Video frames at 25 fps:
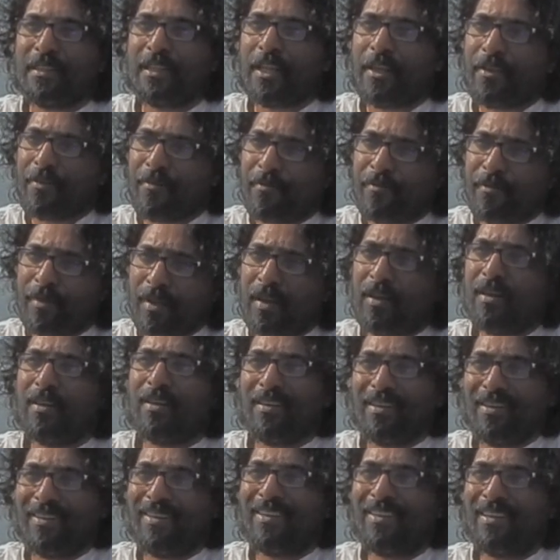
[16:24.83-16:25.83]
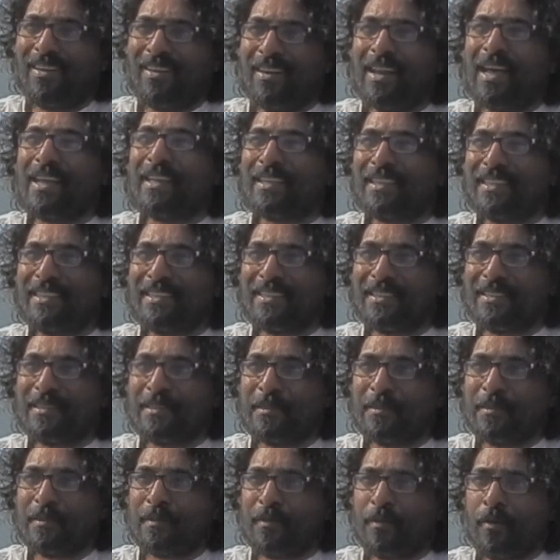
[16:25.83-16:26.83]
they will like
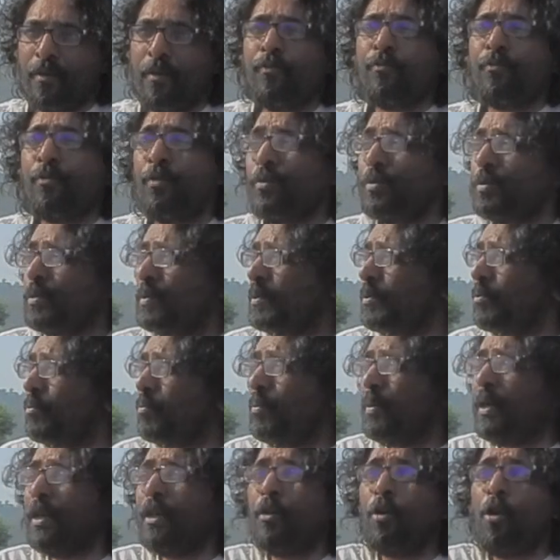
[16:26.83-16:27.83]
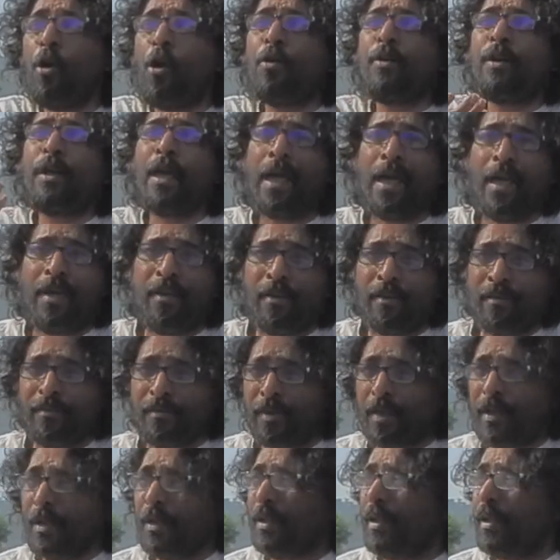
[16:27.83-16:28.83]
it. Of course, you may not have,
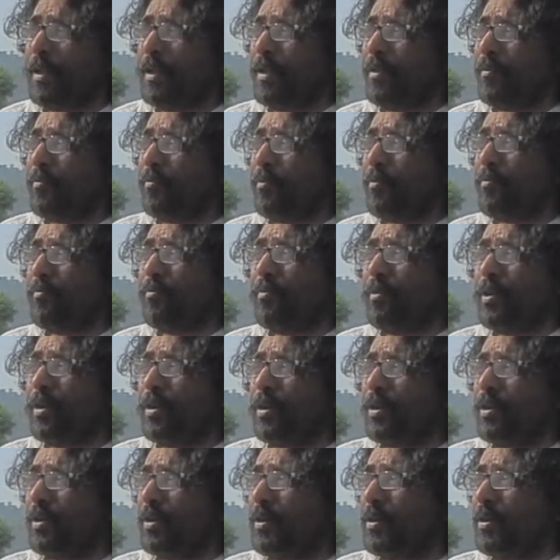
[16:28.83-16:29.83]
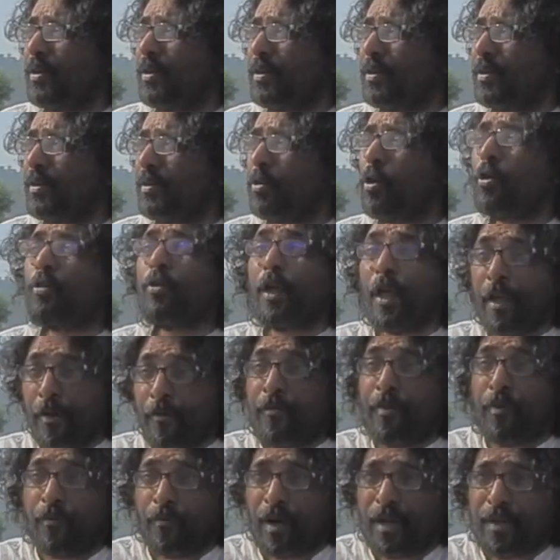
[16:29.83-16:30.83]
uh, not
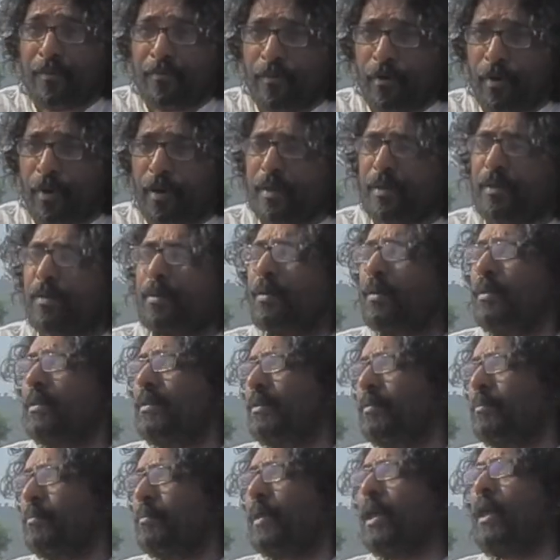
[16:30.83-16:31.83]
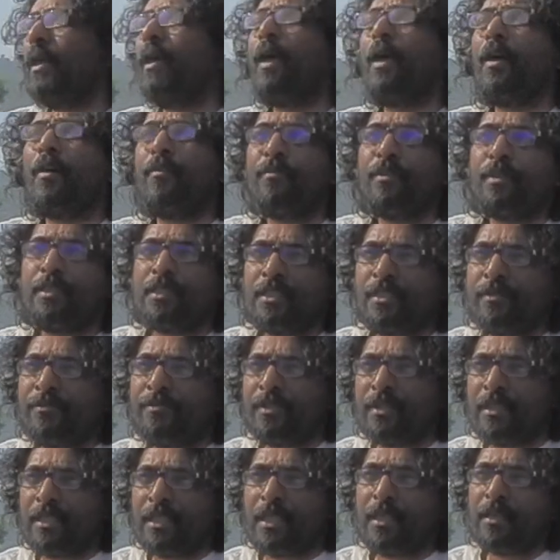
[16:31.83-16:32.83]
everyone for, uh, may have a
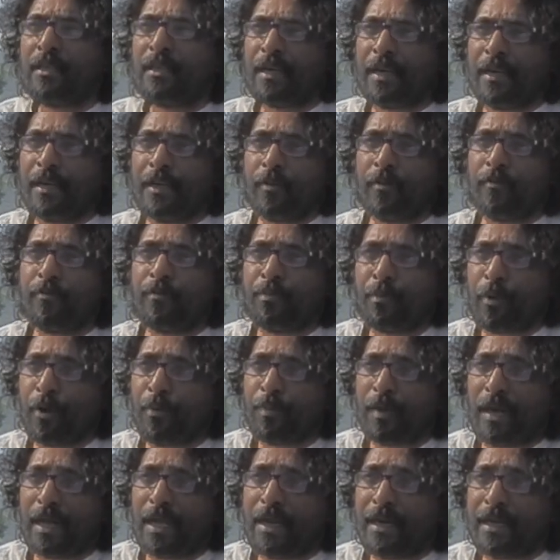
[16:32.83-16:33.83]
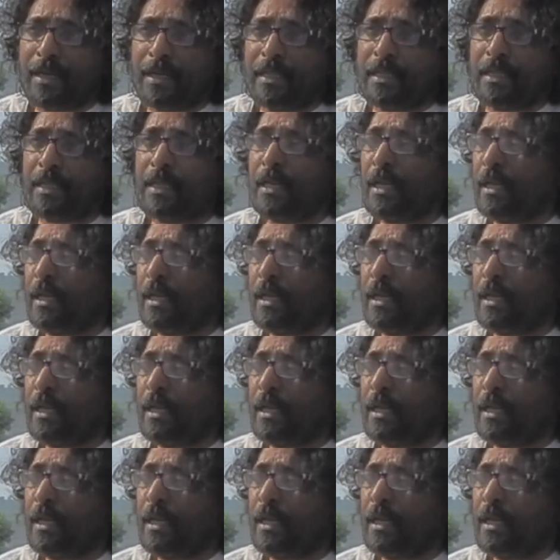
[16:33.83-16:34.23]
Stephen King kind of popularity,